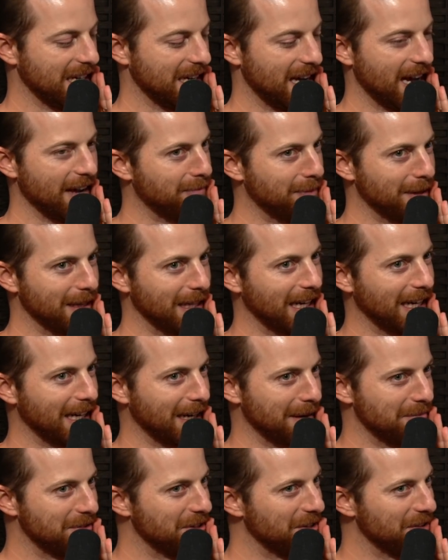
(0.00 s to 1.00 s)
I've been
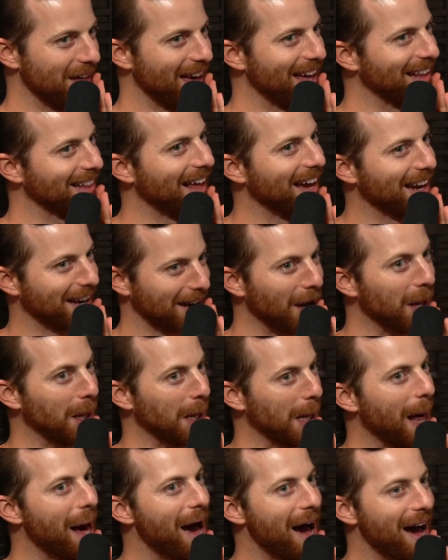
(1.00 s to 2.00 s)
letting him do that like a
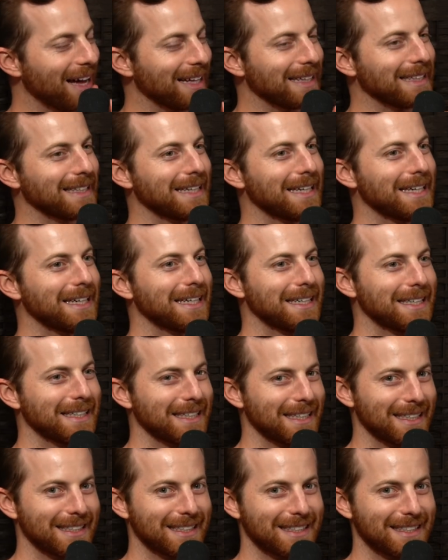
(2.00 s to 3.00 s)
lot.
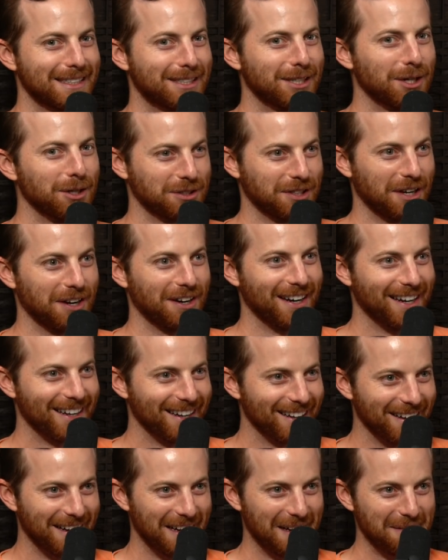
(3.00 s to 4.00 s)
So sorry.
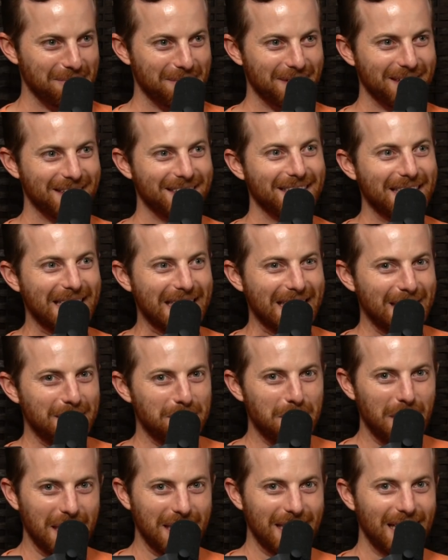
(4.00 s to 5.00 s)

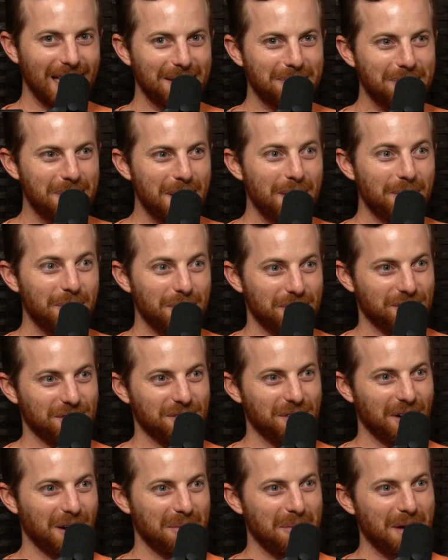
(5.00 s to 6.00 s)
But maybe we
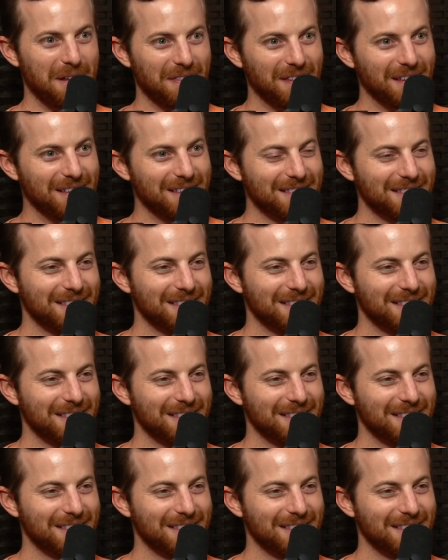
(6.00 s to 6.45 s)
should talk about this.